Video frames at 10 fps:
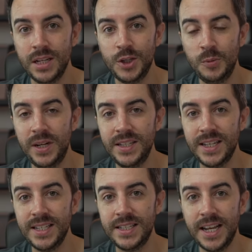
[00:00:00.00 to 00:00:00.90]
do please
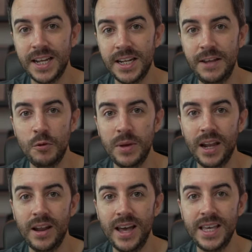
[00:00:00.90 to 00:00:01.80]
consider leaving me a
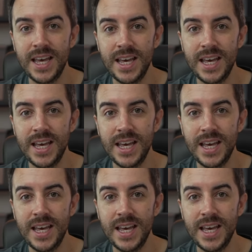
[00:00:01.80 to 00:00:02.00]
like